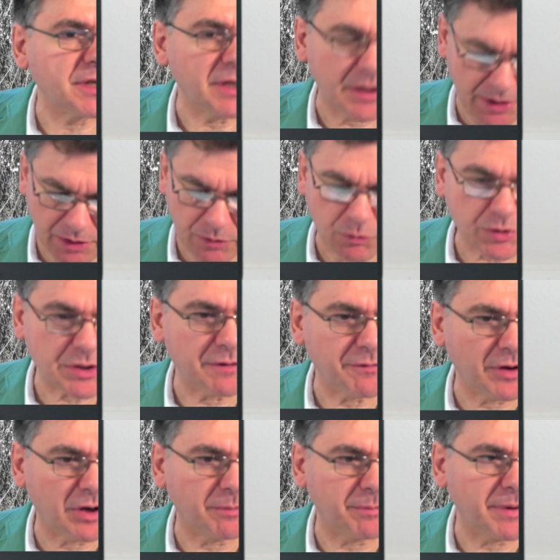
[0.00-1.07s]
that was
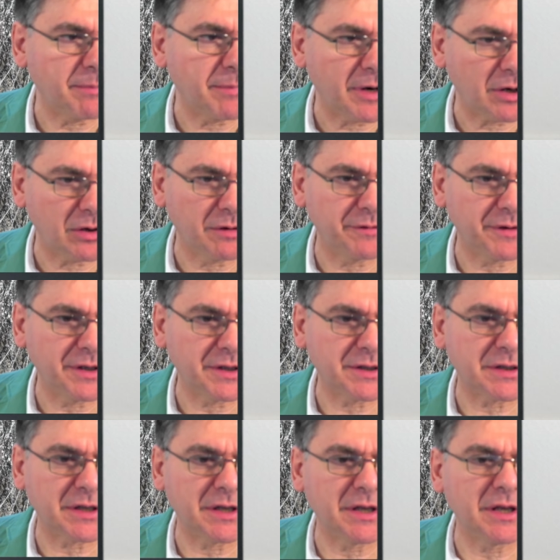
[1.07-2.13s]
developed by
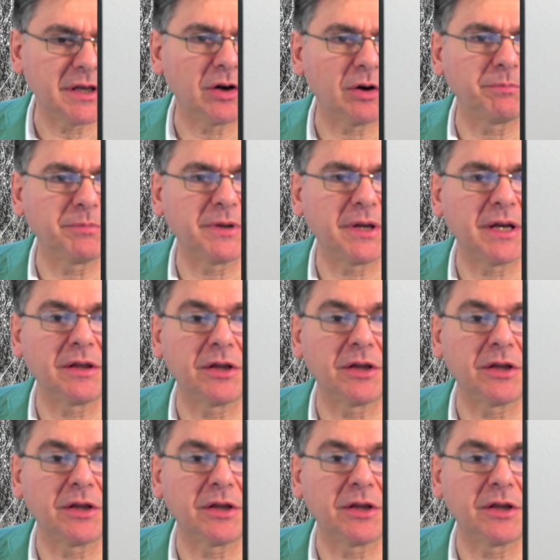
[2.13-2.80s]
Markovitch. He obtained the